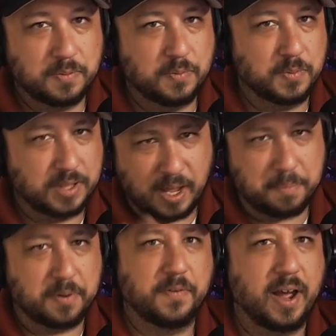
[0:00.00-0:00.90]
without
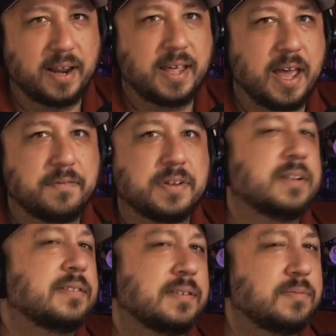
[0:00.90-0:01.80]
providing
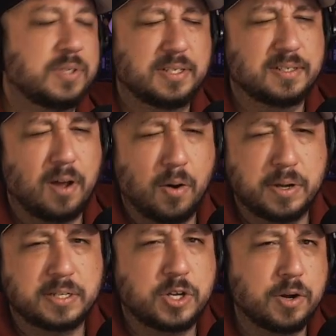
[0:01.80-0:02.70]
evidence, which is
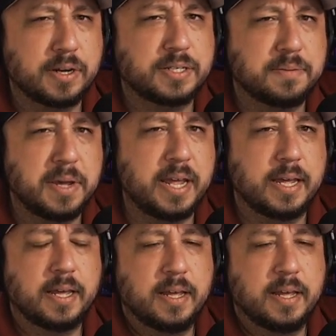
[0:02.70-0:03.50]
always curious to me.